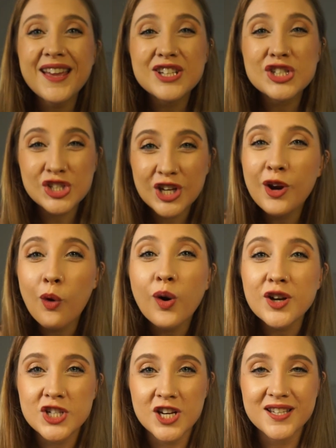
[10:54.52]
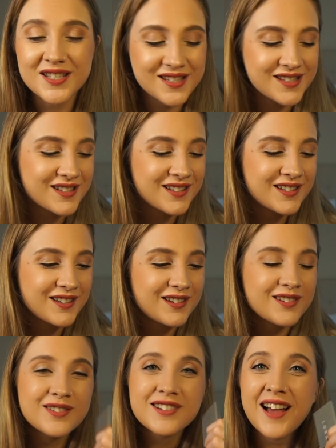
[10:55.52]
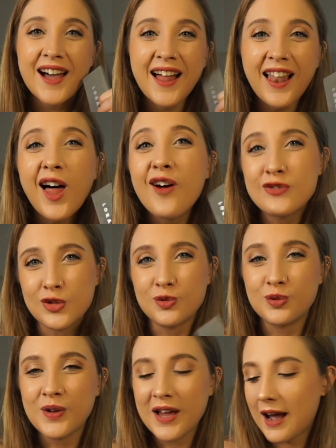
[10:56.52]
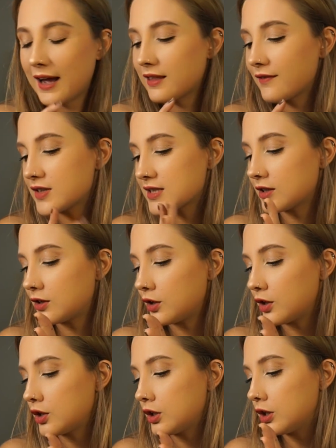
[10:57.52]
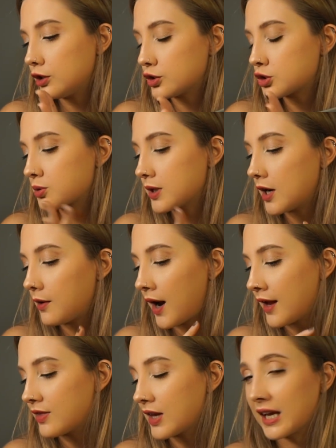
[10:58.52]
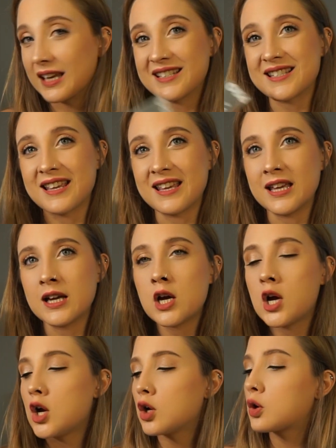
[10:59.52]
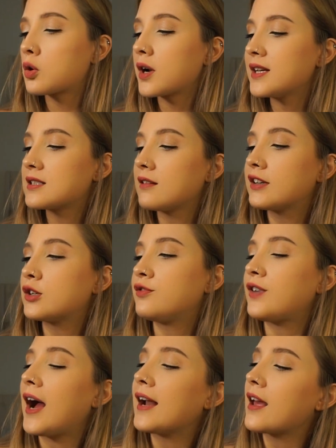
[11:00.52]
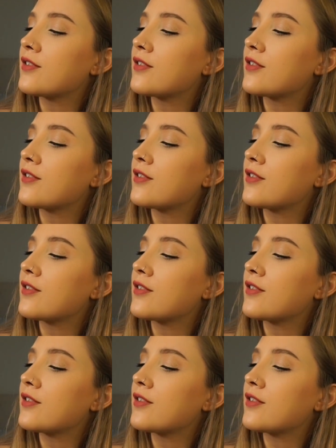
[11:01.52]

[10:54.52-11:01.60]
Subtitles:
She gorgeous. I love you. I love this little trio. I think it is a great little find.